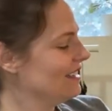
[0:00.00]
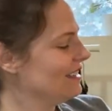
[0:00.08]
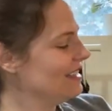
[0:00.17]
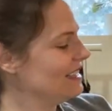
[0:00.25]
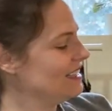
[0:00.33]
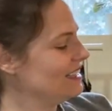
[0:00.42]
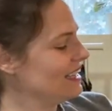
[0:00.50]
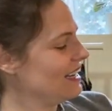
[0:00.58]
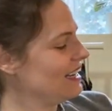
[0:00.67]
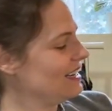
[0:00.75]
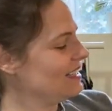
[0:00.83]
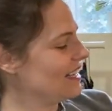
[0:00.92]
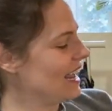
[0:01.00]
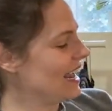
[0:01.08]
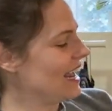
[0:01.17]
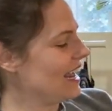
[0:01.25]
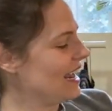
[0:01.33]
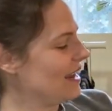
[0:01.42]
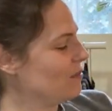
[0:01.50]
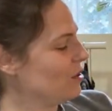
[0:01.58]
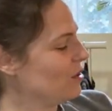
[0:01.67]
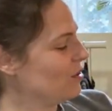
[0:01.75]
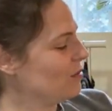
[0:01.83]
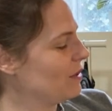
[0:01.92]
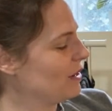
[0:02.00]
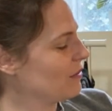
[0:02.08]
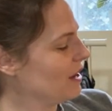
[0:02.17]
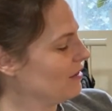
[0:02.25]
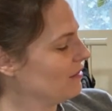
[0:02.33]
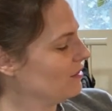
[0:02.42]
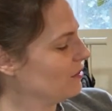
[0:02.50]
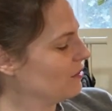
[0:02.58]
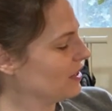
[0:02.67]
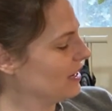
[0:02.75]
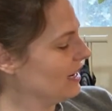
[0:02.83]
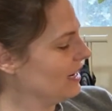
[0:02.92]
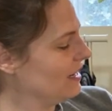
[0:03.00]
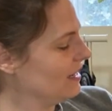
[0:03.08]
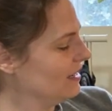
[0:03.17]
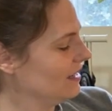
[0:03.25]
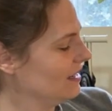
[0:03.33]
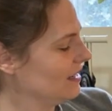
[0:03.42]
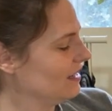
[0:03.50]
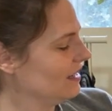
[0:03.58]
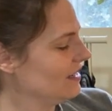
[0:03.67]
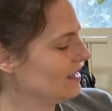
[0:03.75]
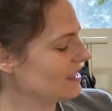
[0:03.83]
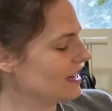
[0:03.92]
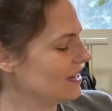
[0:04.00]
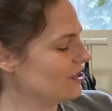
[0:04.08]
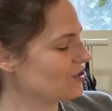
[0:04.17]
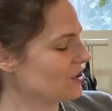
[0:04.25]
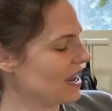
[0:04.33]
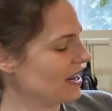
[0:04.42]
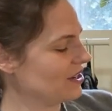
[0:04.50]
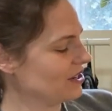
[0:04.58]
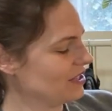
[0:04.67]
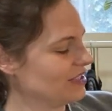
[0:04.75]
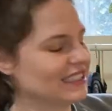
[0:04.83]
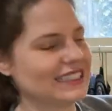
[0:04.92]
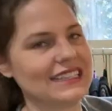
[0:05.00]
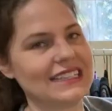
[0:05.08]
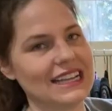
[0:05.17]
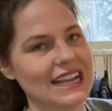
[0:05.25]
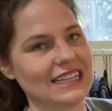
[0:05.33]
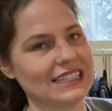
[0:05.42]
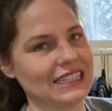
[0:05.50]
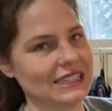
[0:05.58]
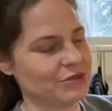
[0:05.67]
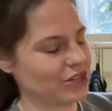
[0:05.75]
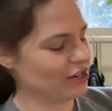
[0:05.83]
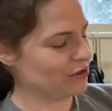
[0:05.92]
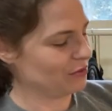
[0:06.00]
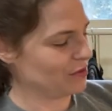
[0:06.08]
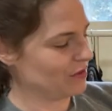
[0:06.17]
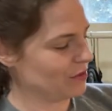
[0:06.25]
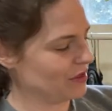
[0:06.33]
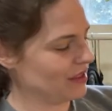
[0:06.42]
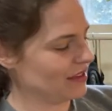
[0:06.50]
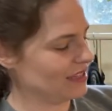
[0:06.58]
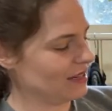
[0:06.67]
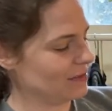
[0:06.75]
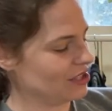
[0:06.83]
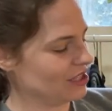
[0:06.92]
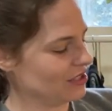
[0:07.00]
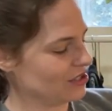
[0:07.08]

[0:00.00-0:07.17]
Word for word: this is a Polo by Ralph Lauren. It's got a dryer tag on it. I'm trying to remove it without damaging the